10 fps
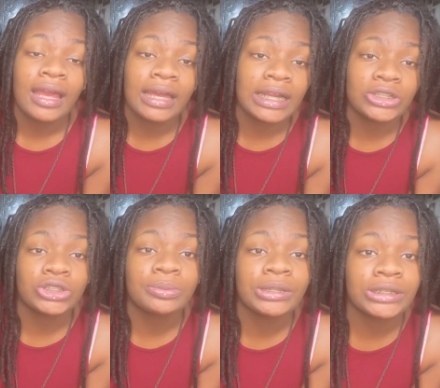and I
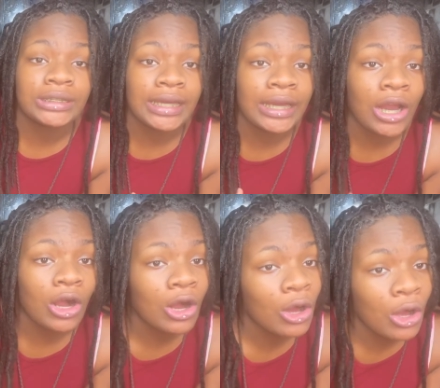just appreciate
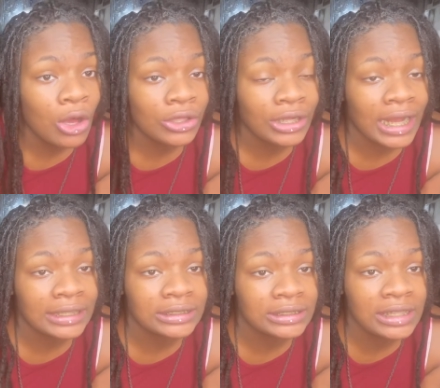all your
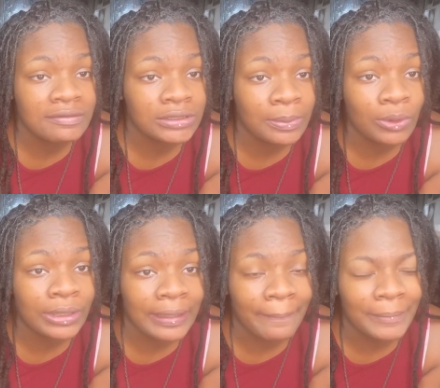guys' love,
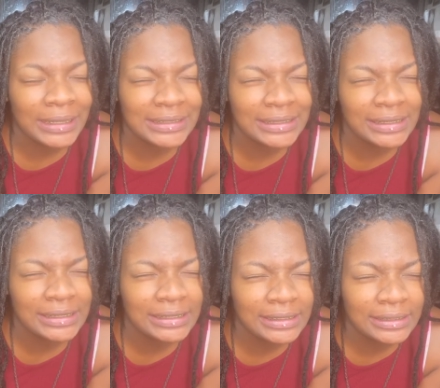support, and
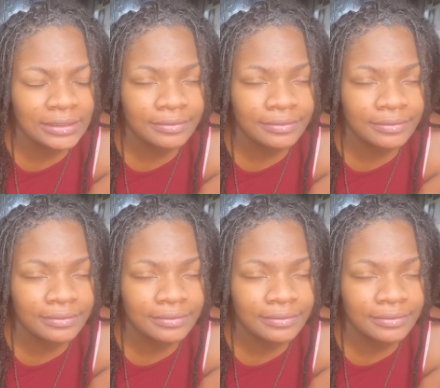business.